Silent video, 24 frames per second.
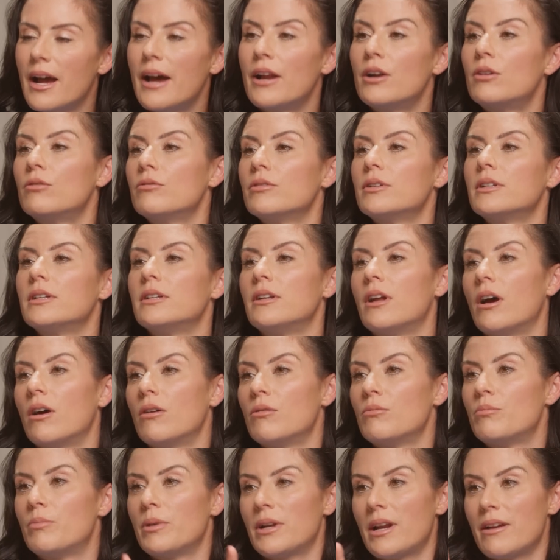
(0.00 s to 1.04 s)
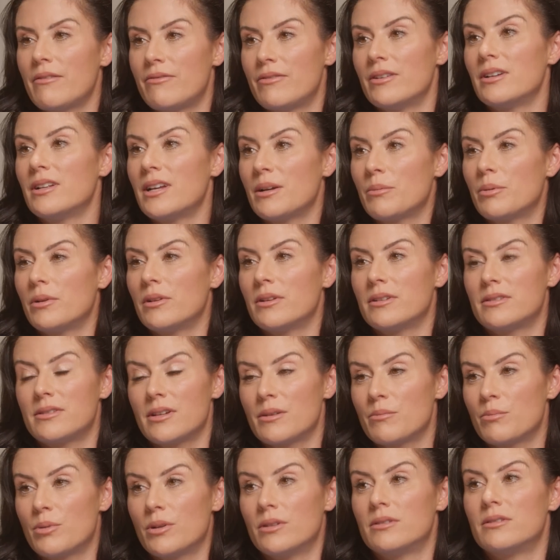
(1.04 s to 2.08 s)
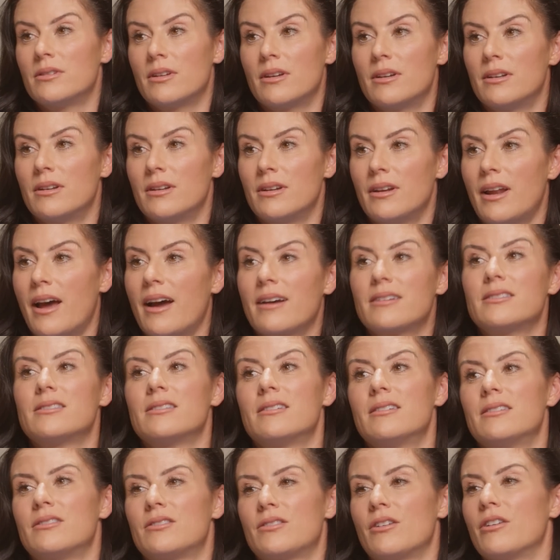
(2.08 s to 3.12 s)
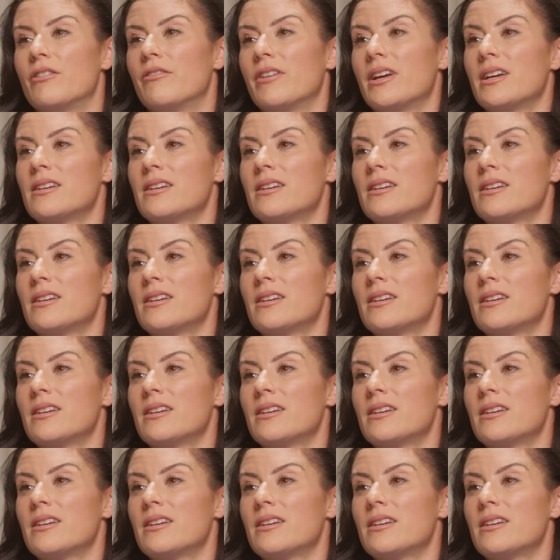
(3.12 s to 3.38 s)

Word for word: I don't really know, but I feel like Pulisic puts in an excellent. Well, service.